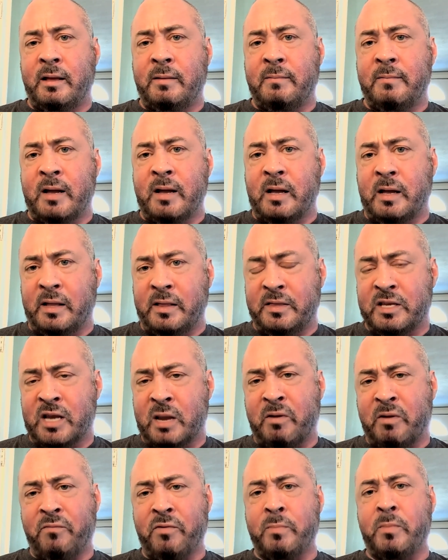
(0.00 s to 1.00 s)
Uh,
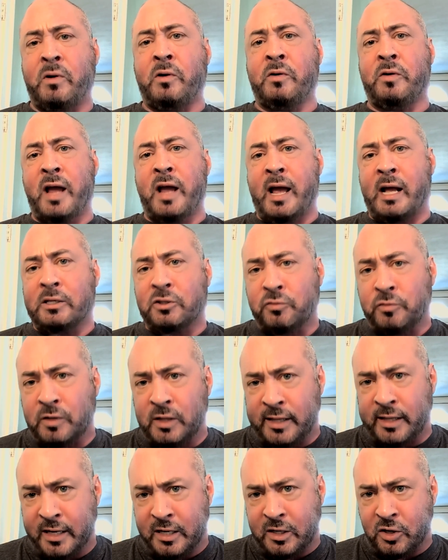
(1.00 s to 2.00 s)
some of them are
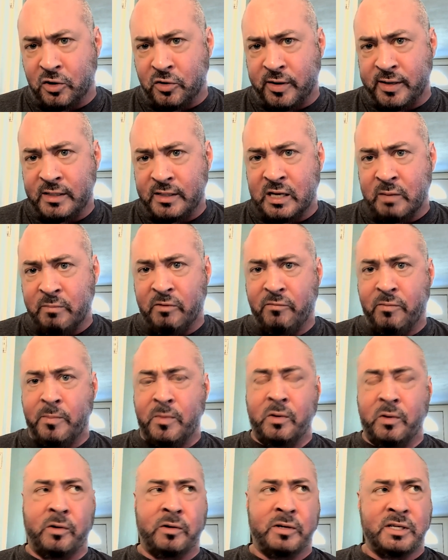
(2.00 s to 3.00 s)
naturally occurring, some of them
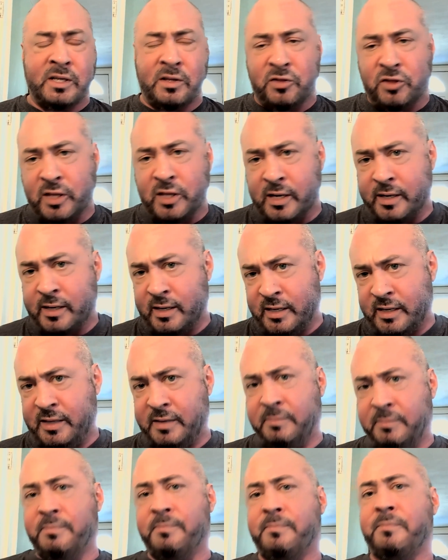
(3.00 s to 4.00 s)
are
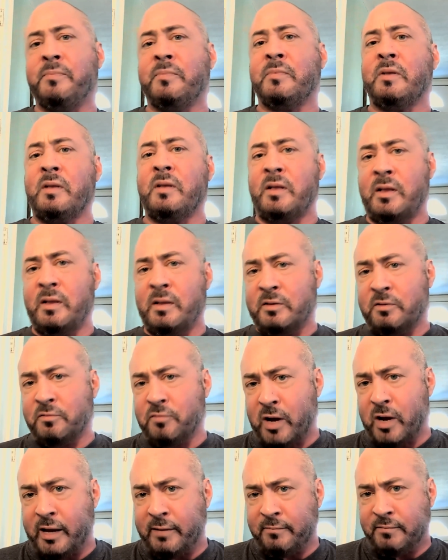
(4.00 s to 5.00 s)
synthetically
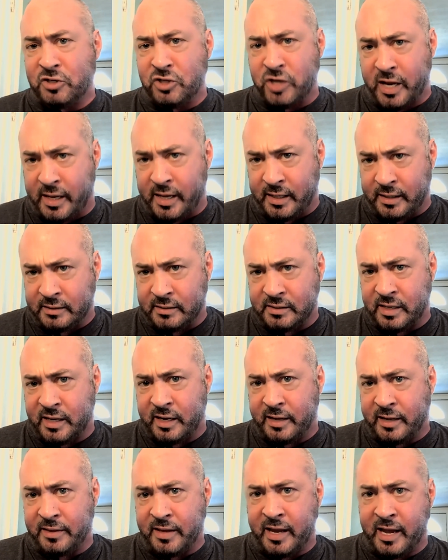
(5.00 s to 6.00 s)
derived chains,
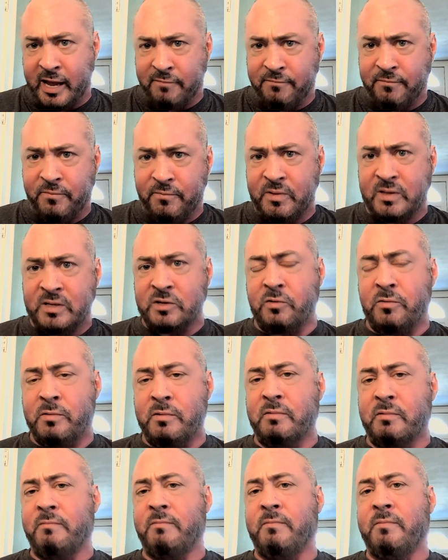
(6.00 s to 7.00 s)
and they have
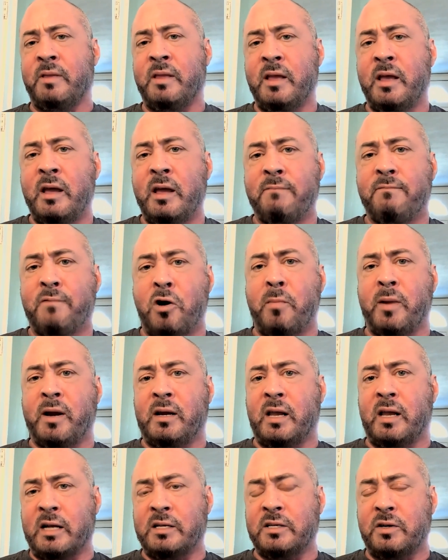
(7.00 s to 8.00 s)
certain
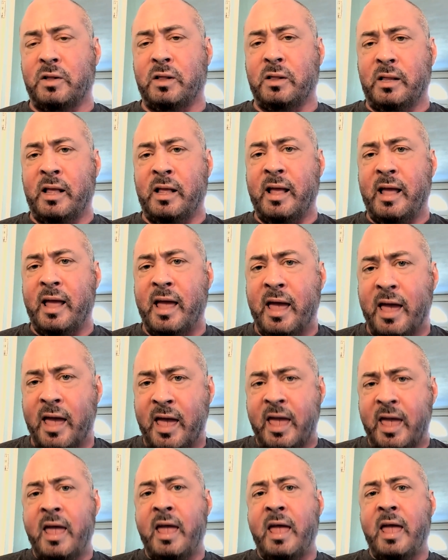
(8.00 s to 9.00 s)
pharmacological
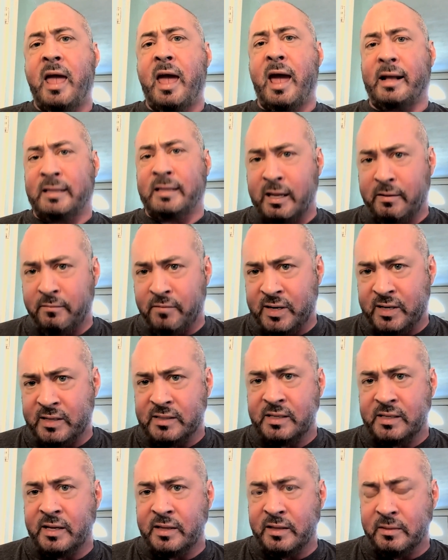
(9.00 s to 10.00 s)

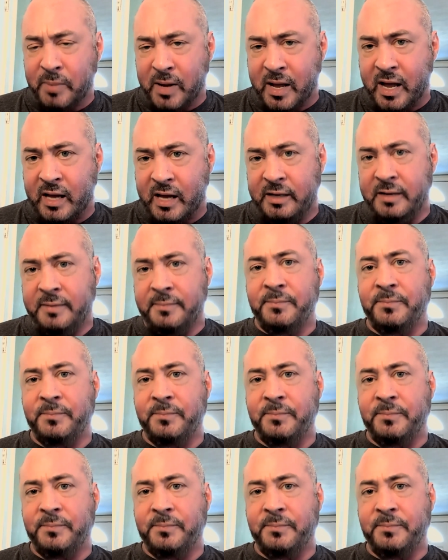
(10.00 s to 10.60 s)
activities in the body.